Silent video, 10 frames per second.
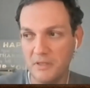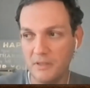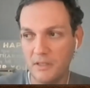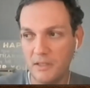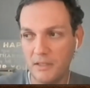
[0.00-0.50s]

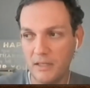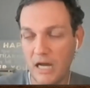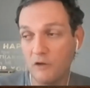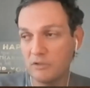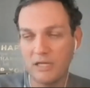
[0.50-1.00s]

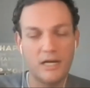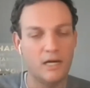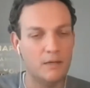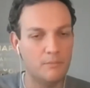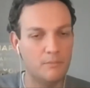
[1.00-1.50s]
outcome
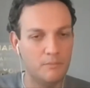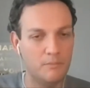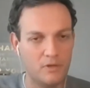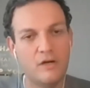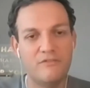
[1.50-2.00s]
of
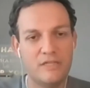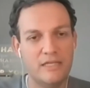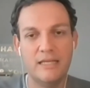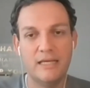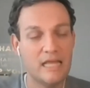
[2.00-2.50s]

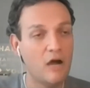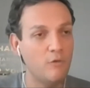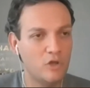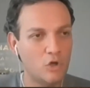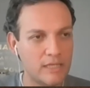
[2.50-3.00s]
everything. Like now
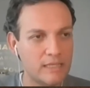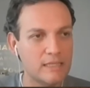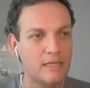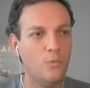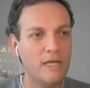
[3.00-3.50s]
we know
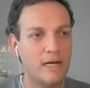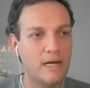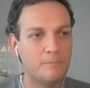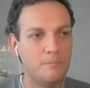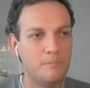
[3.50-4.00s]
that we
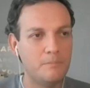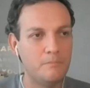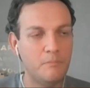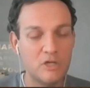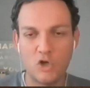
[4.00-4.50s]
are
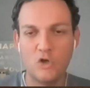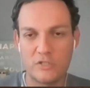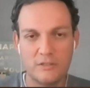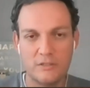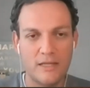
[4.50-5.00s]
much
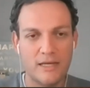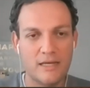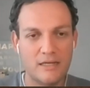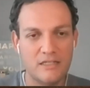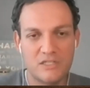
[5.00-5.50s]
closer.
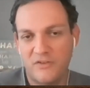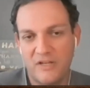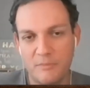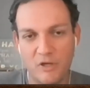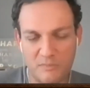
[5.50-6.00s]
It's
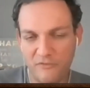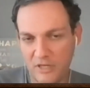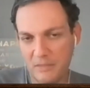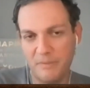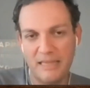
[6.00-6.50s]
funny because before
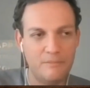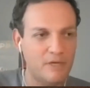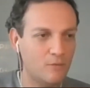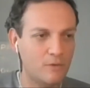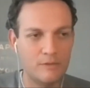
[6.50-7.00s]
the
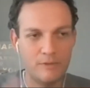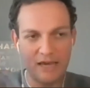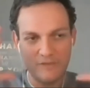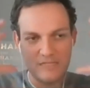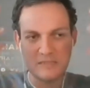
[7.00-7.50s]
pandemic, where we
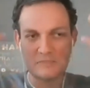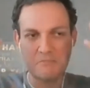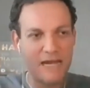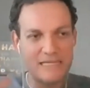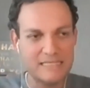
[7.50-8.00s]
have this
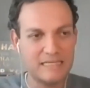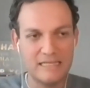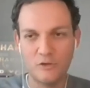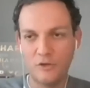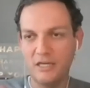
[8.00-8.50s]
mindset
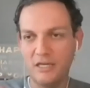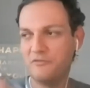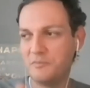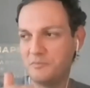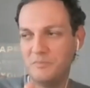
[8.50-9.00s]
that, okay, if
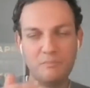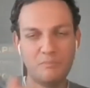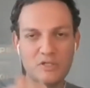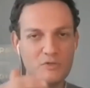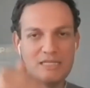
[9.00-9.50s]
the
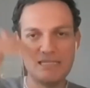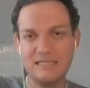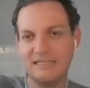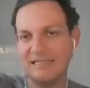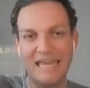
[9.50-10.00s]
person is
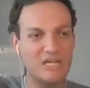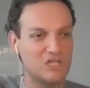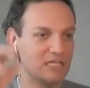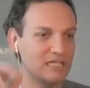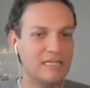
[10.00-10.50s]
sitting in
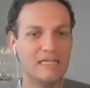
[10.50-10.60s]
Asia,